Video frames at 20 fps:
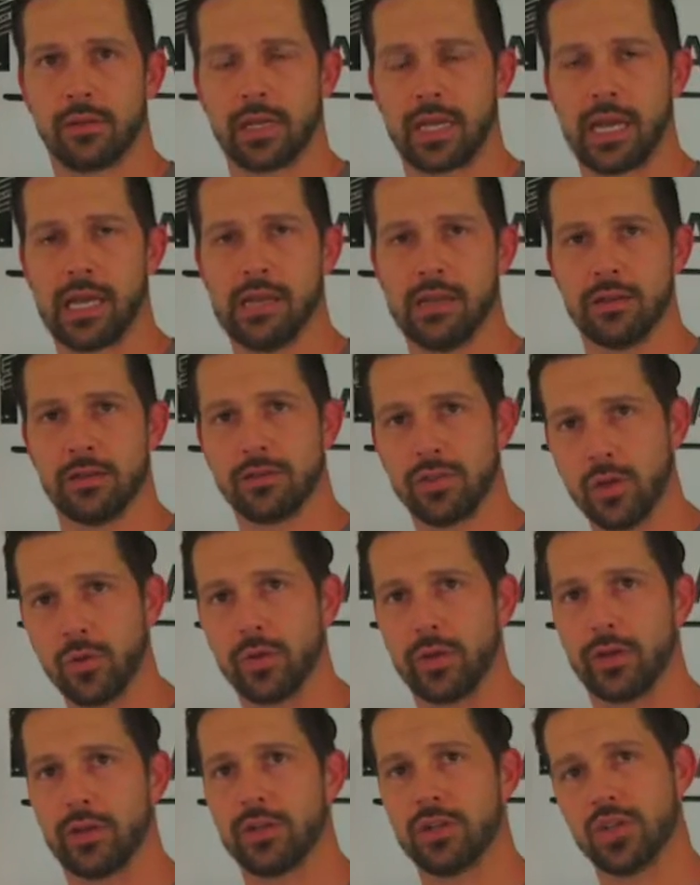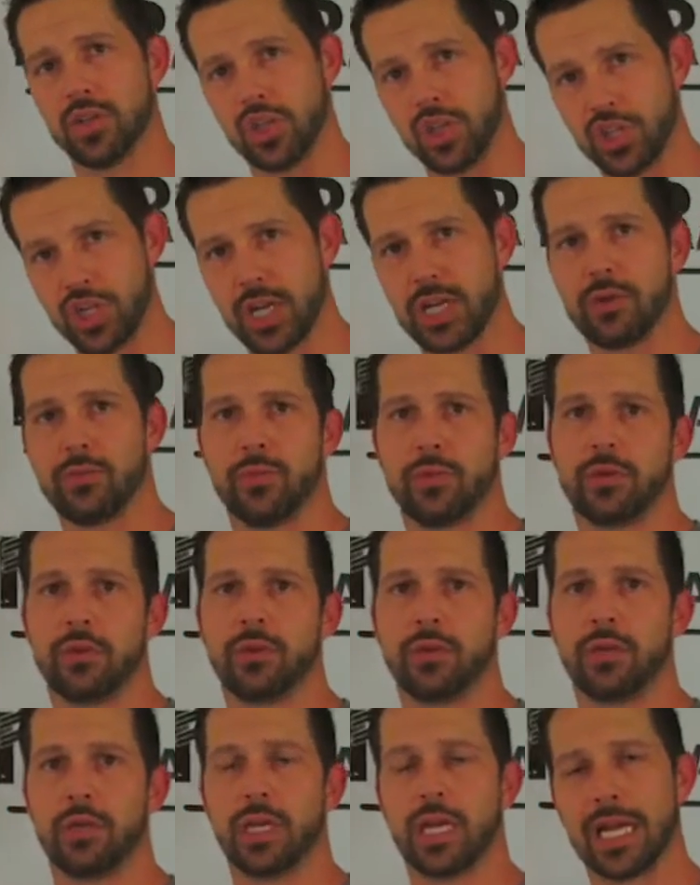Okay? Do it.
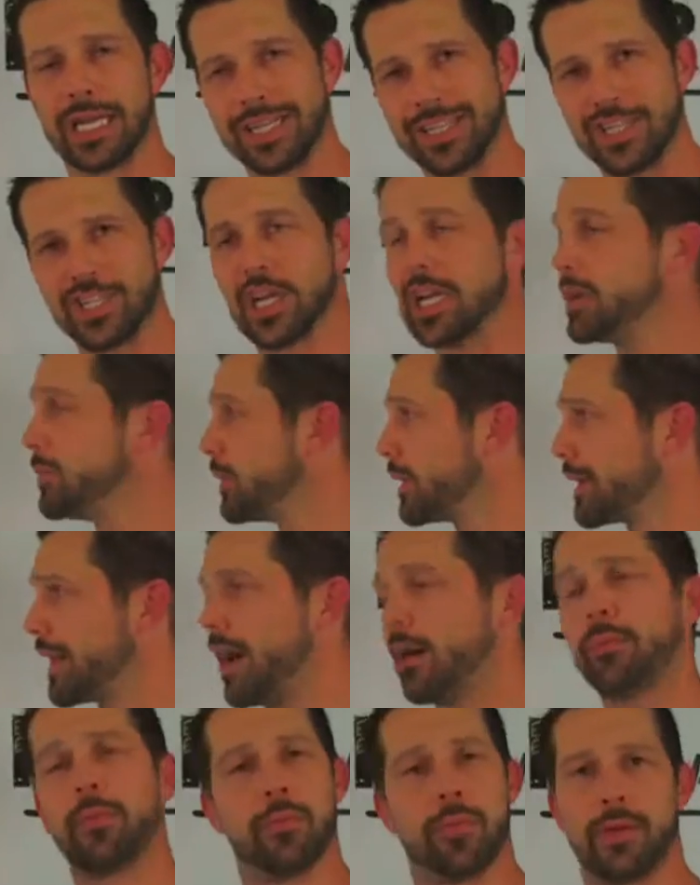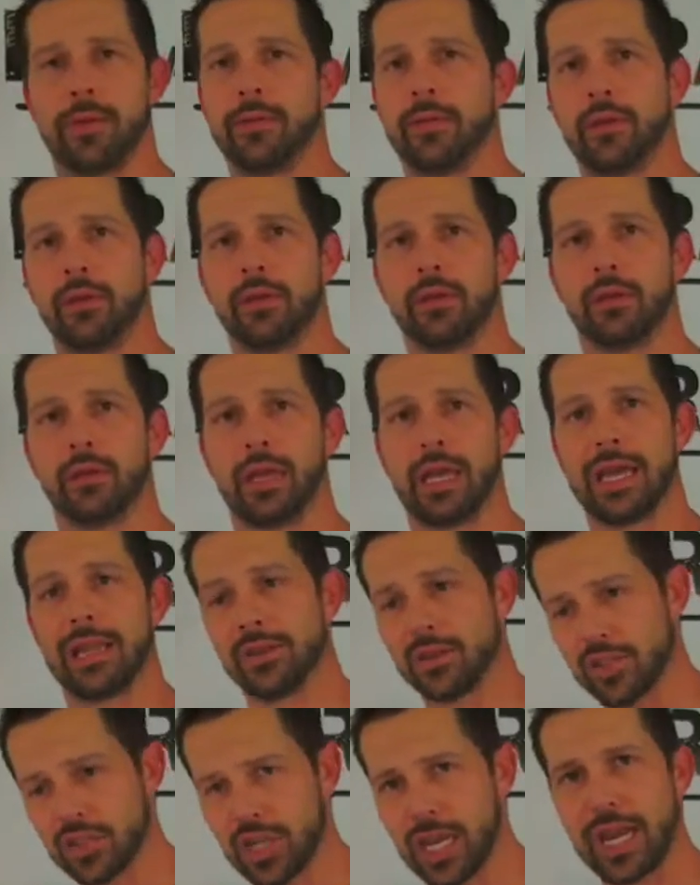A genuine compliment. Okay?
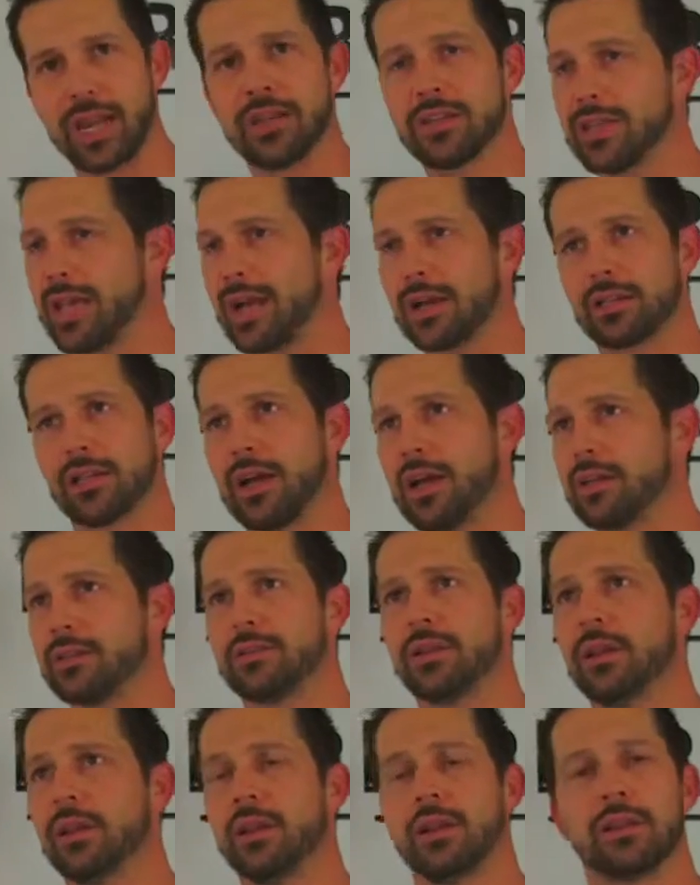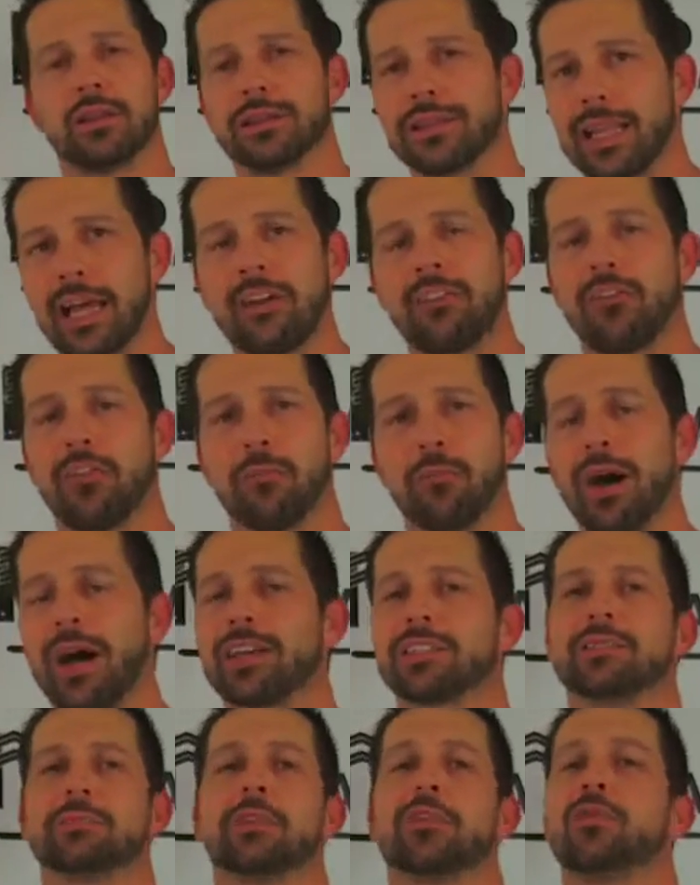And change that client's life
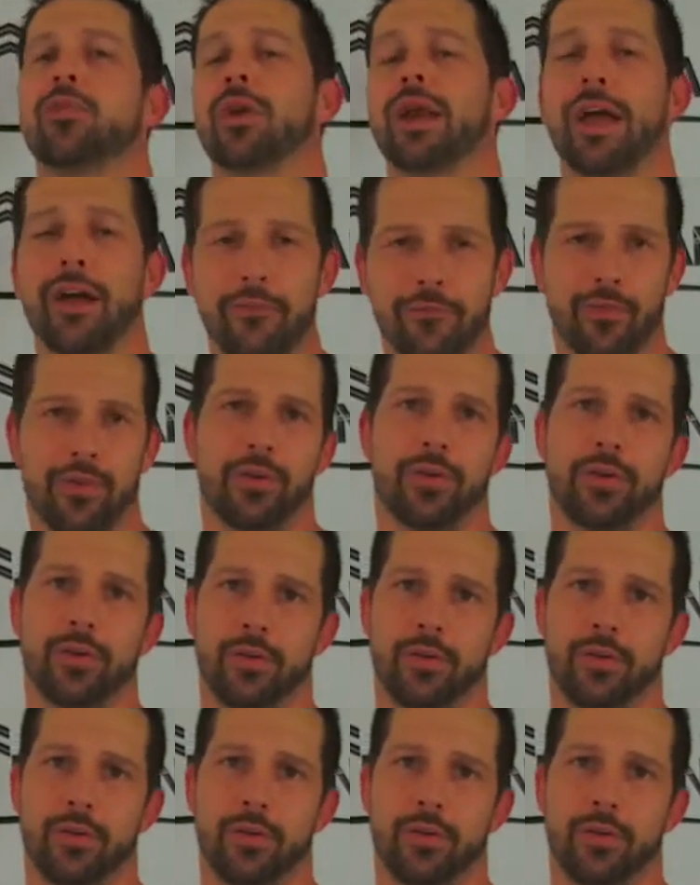possibly forever.